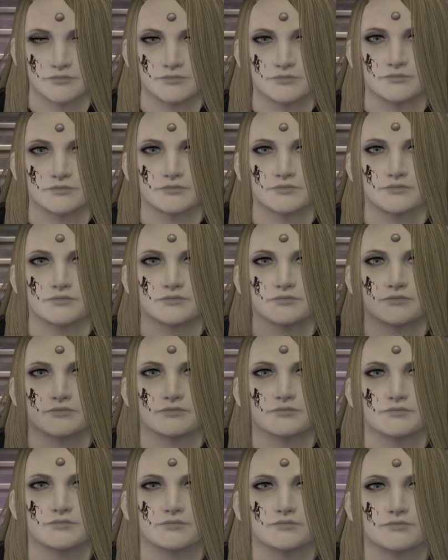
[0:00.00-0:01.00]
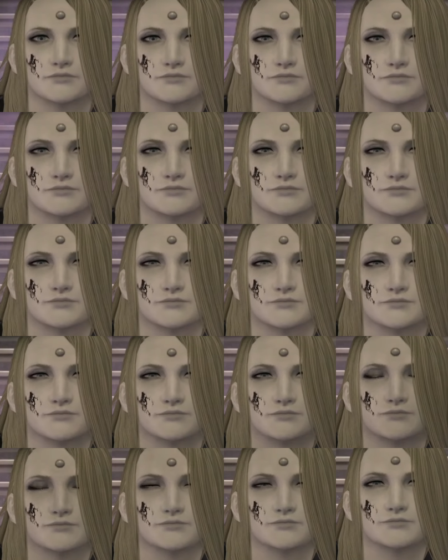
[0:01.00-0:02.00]
that introduce
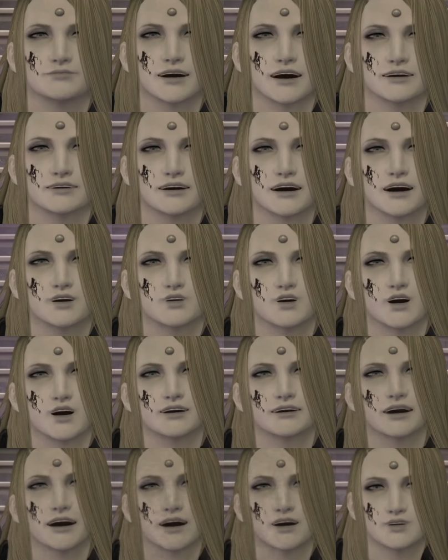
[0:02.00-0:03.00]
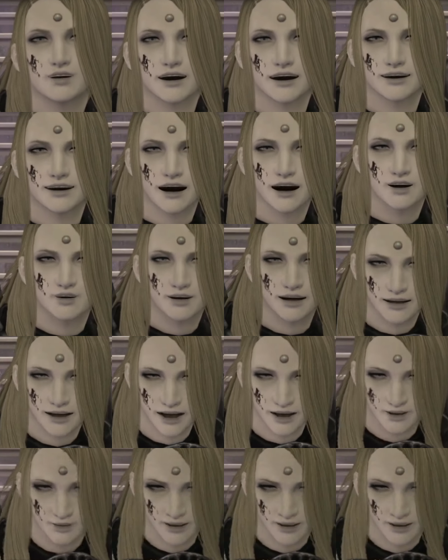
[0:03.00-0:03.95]
new characters that can be added to the